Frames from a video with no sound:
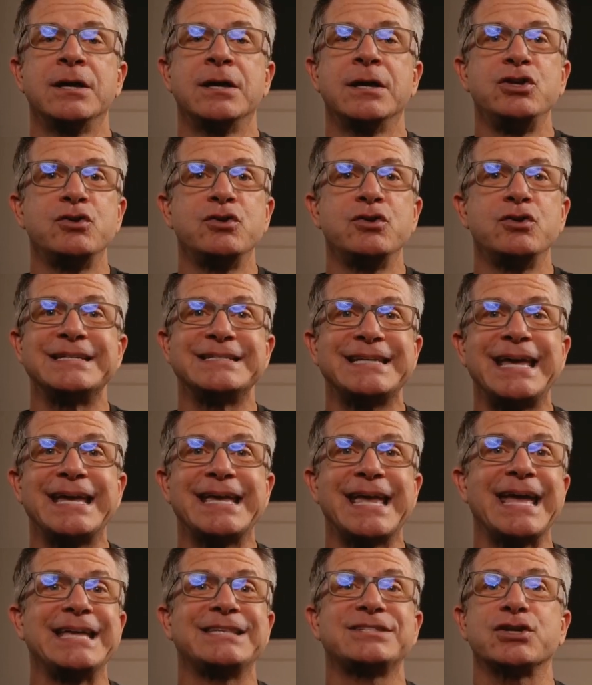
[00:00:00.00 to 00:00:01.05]
you can
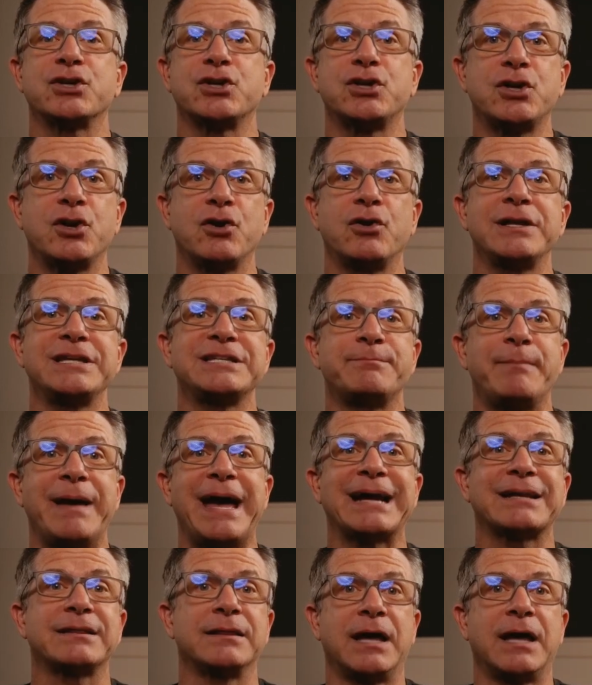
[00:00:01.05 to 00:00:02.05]
take a securities-backed